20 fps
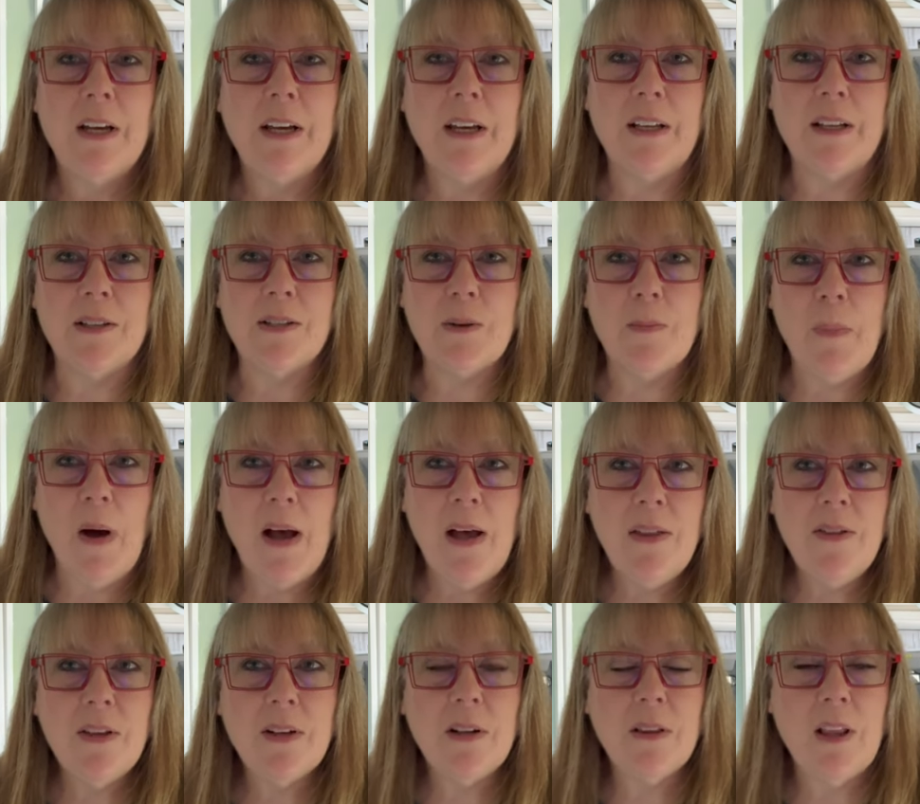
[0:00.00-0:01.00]
And it's a
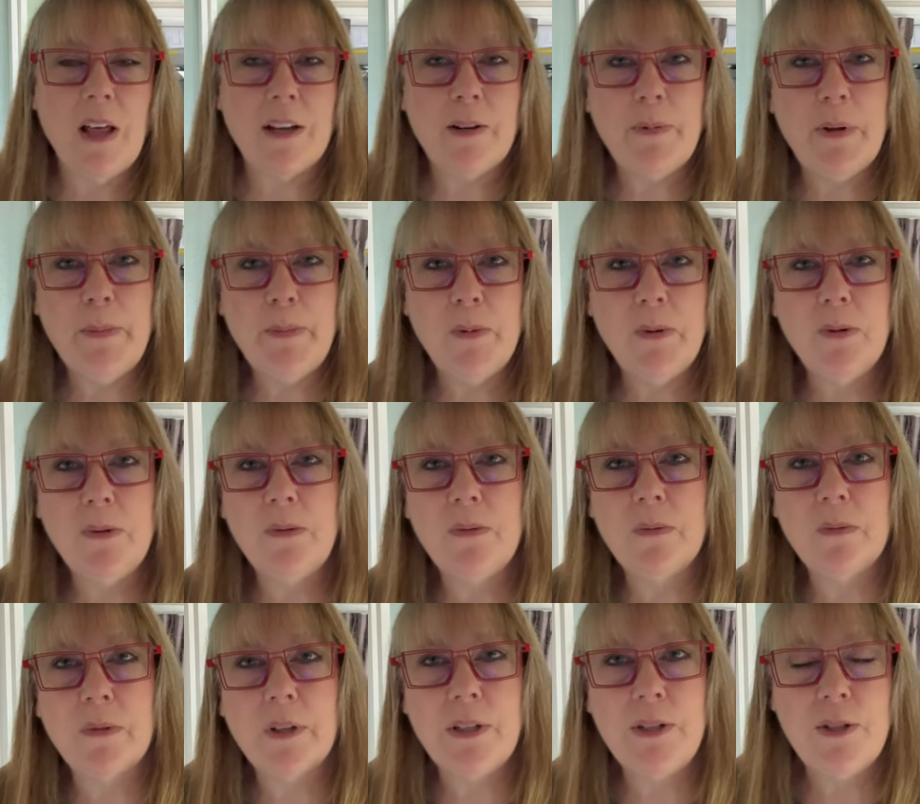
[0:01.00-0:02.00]
mod that a lot of people
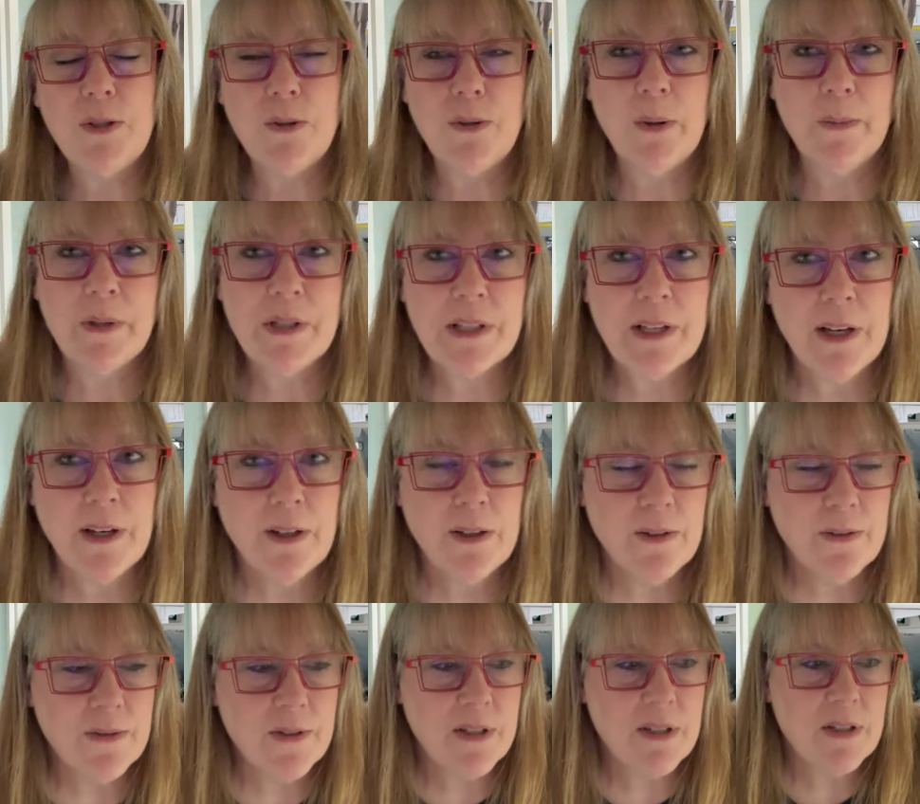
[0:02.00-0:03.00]
can do
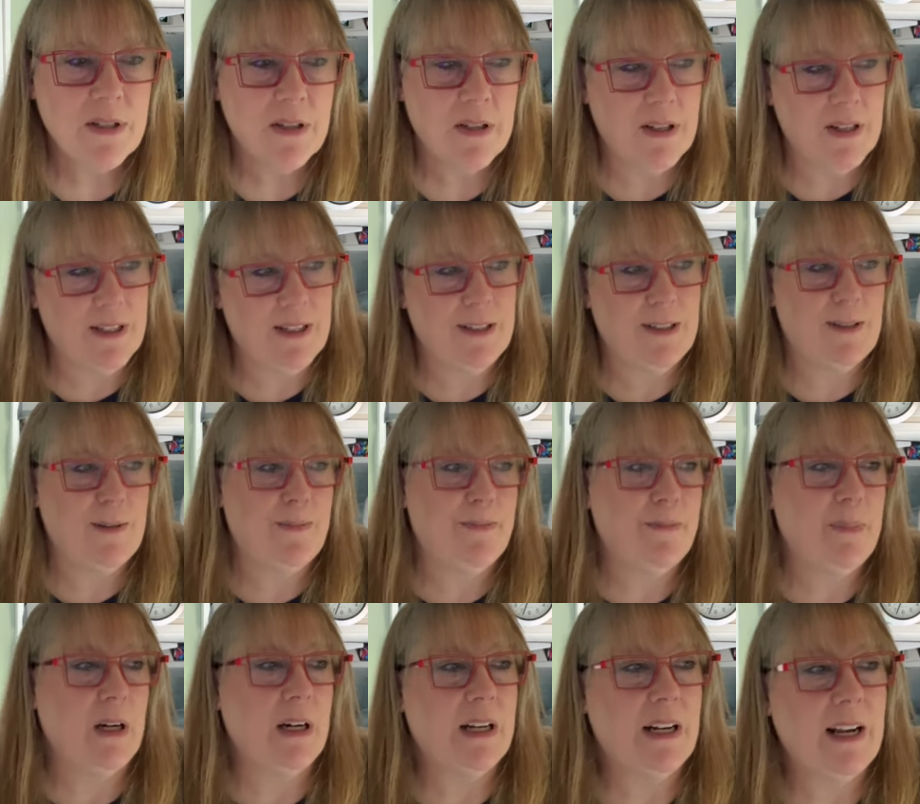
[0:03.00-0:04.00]
themselves, um,
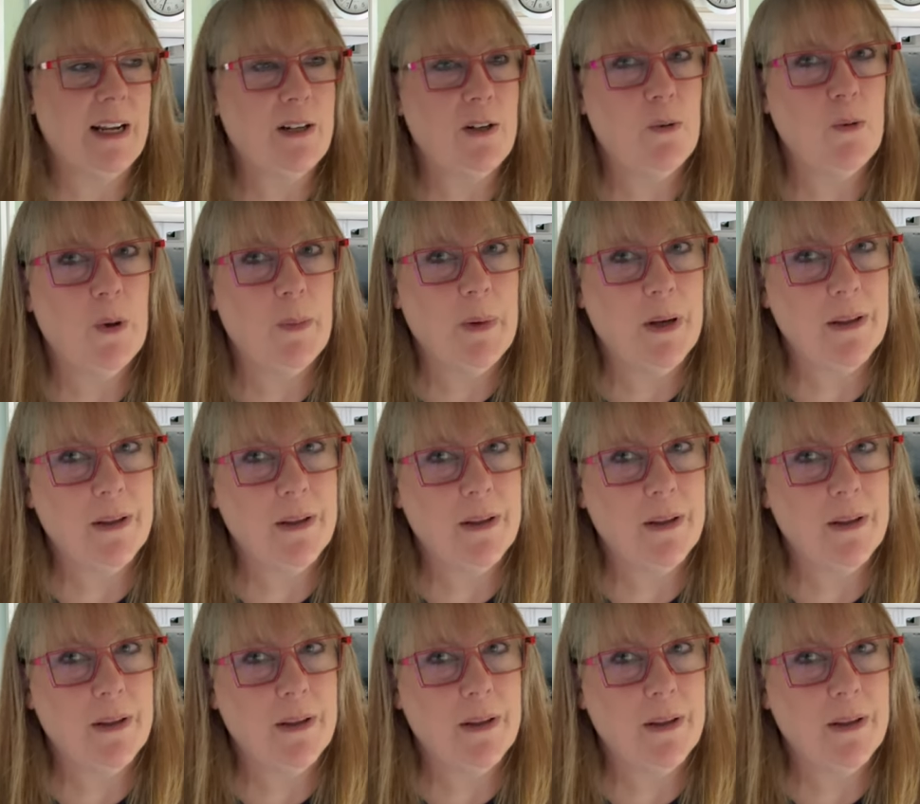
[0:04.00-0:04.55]
but I know what my